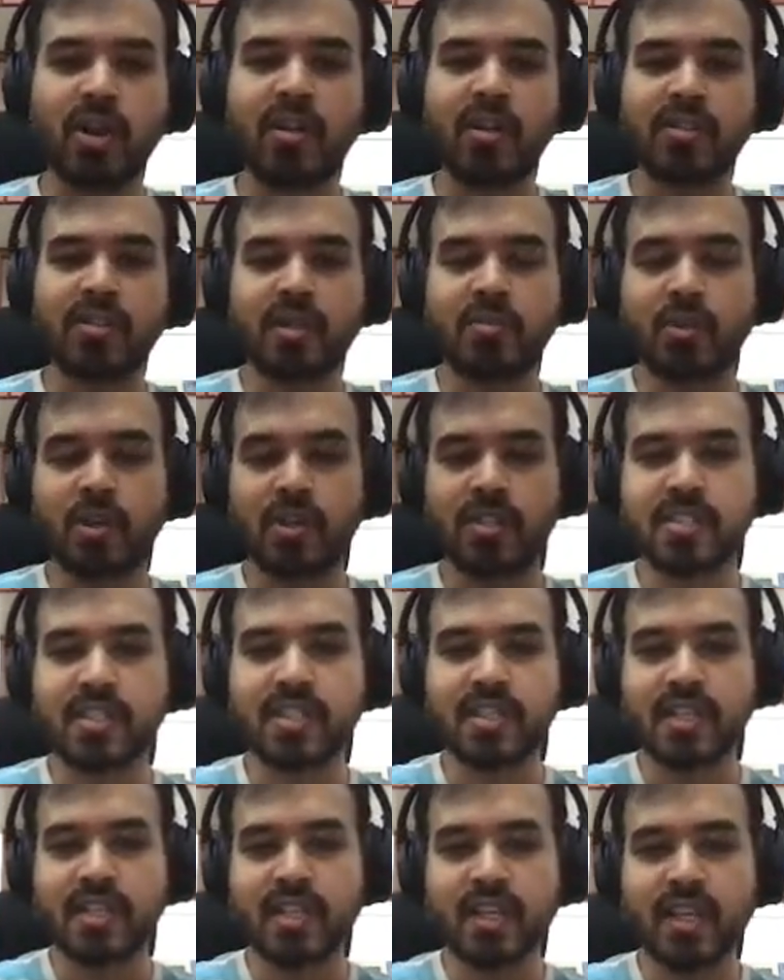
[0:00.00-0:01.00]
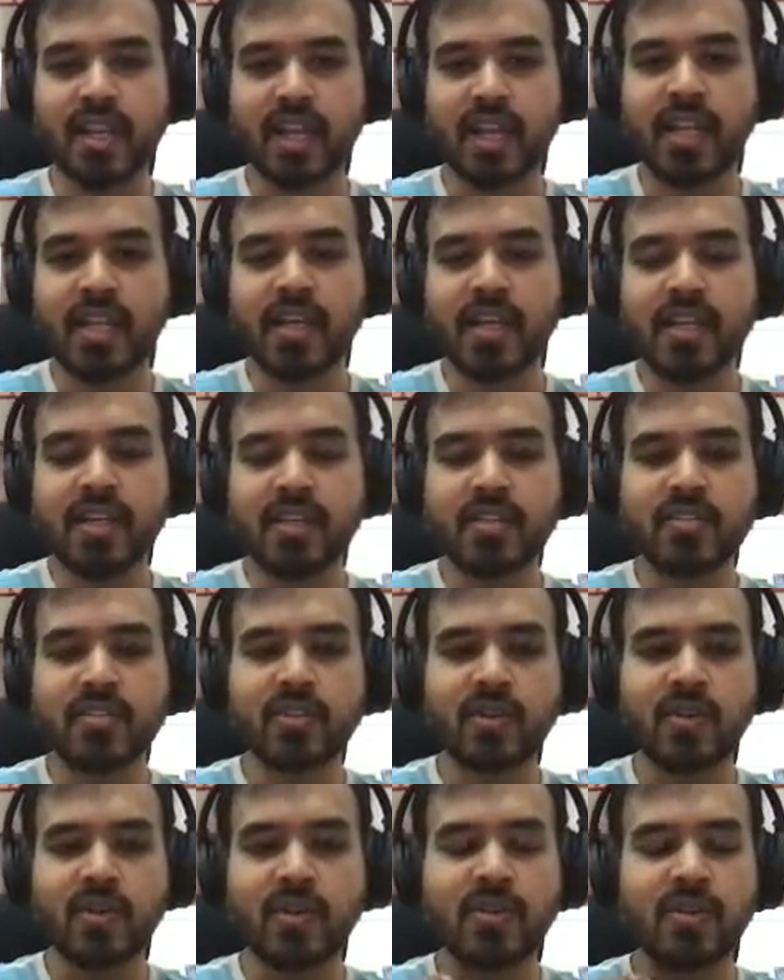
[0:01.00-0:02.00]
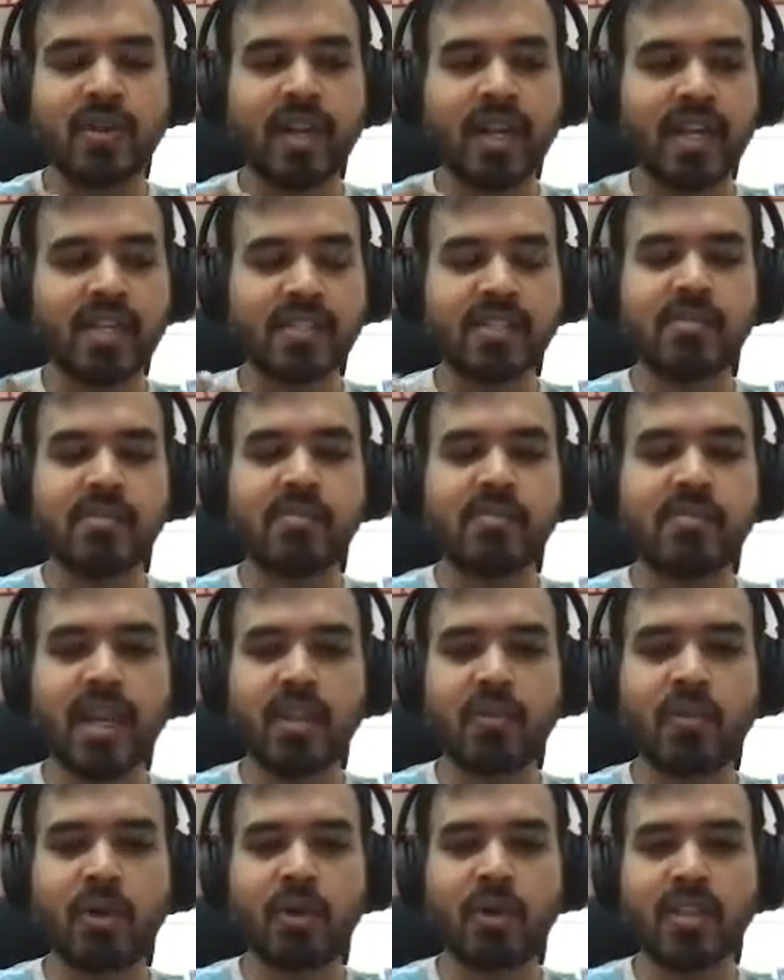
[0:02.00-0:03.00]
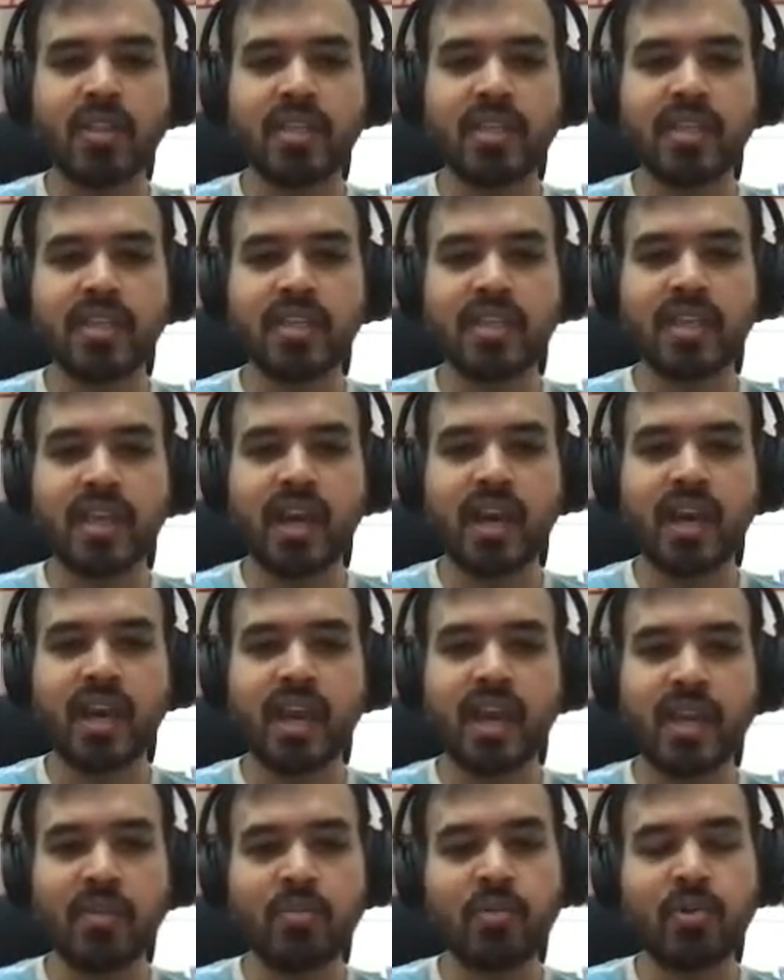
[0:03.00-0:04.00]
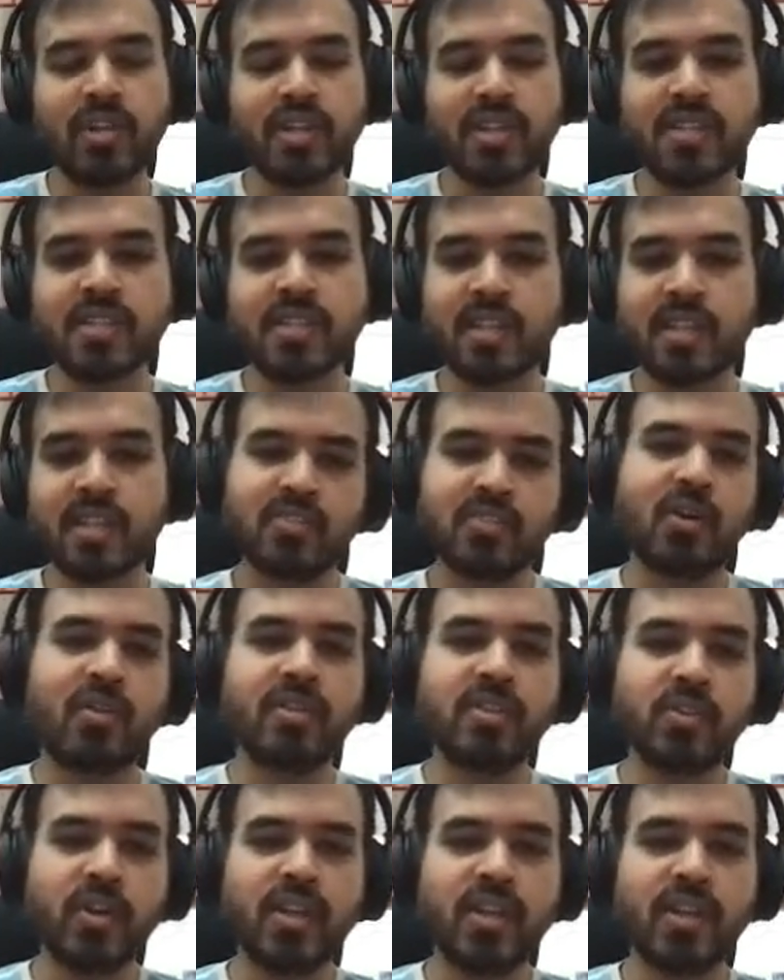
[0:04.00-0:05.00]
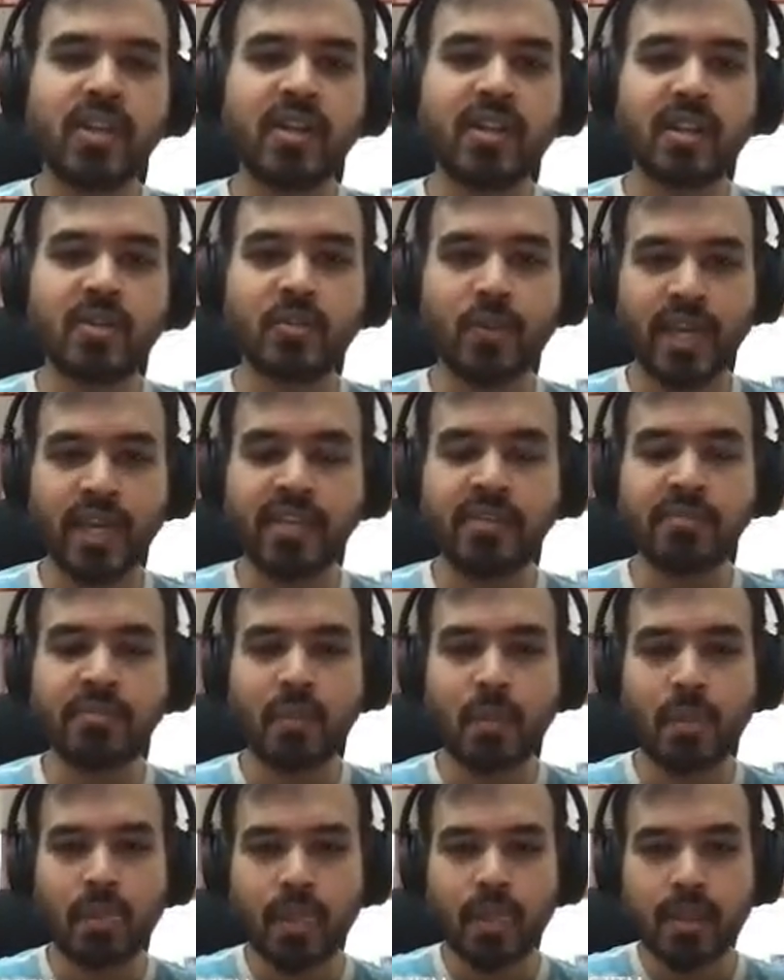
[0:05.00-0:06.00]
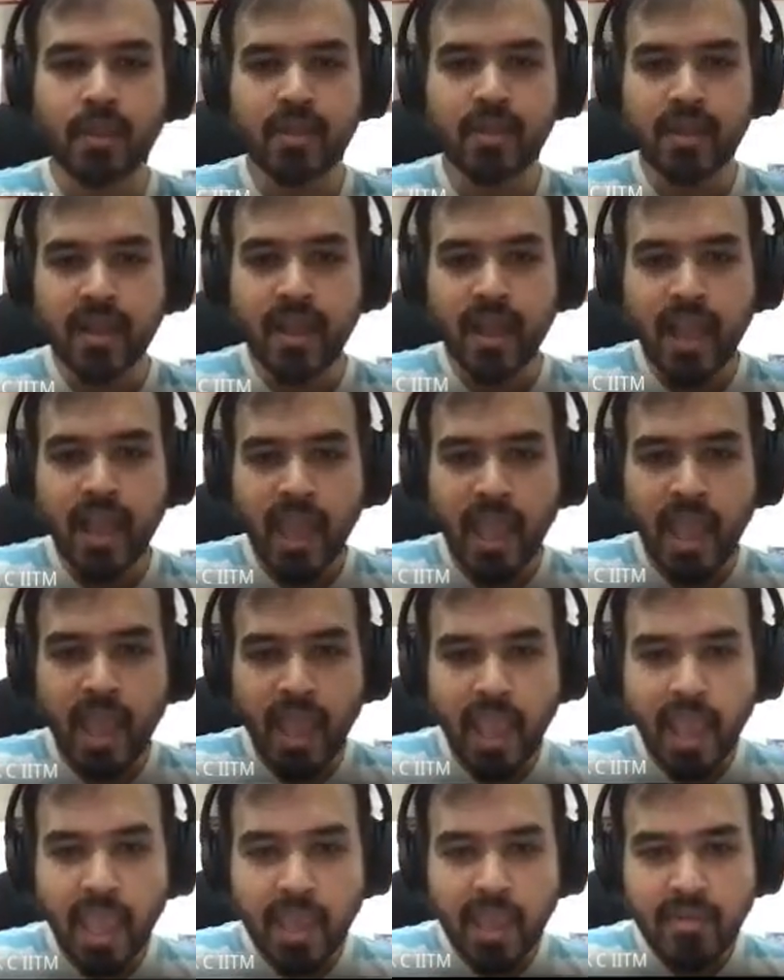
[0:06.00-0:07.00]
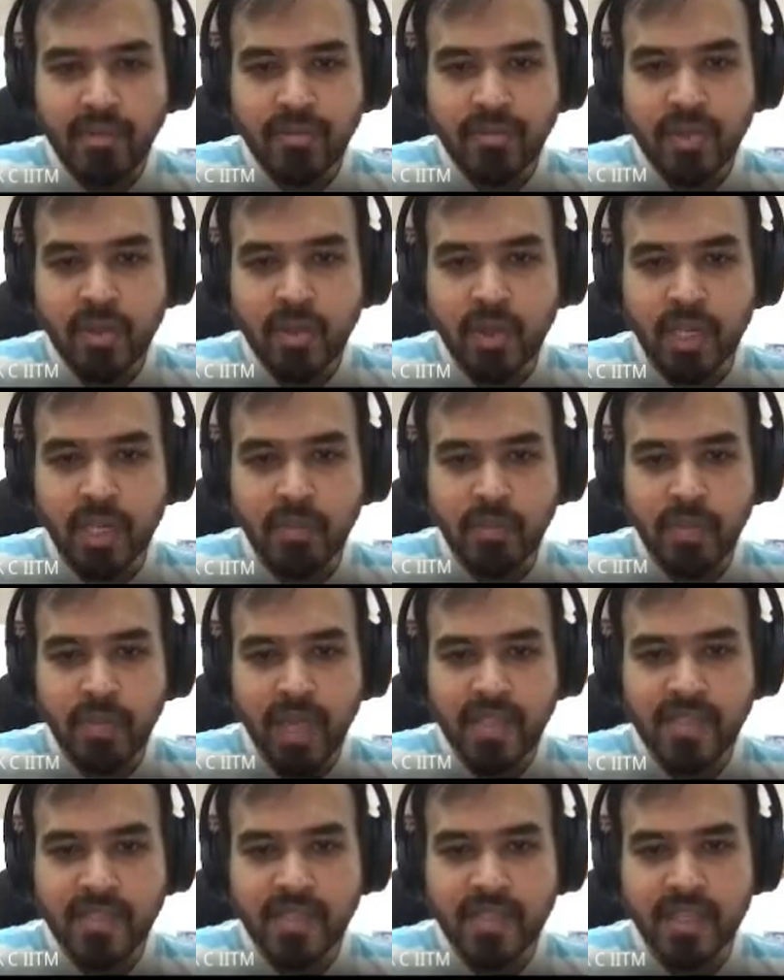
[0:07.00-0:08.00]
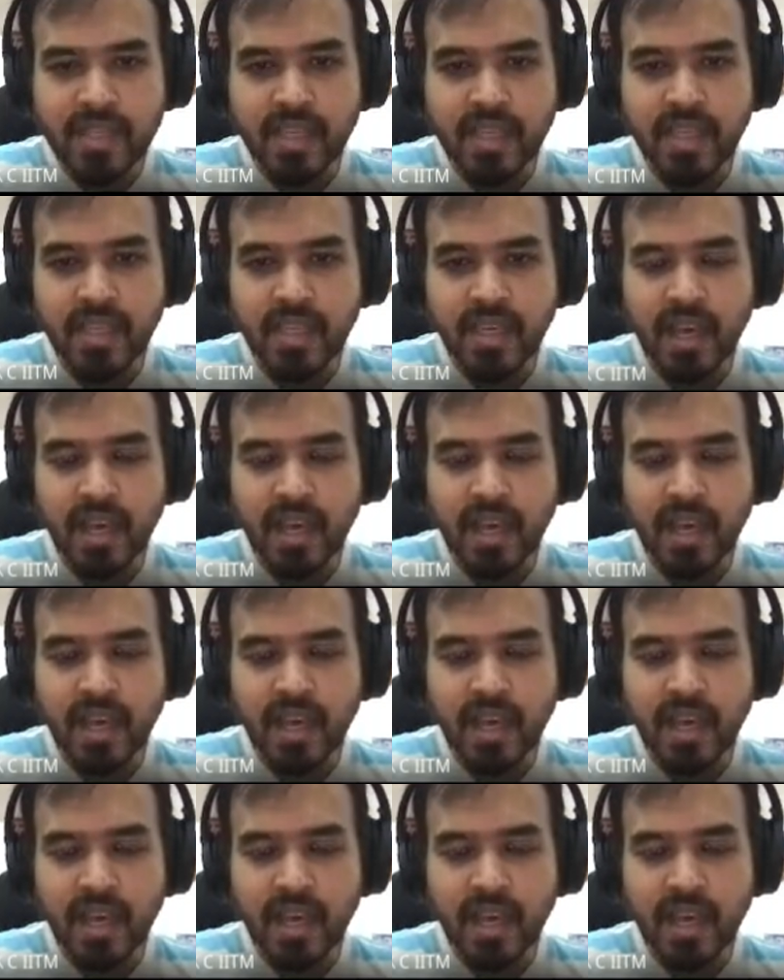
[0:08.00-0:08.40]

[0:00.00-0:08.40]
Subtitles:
some constant, right? So it doesn't matter what the input is, it is always going to return y. If you replace the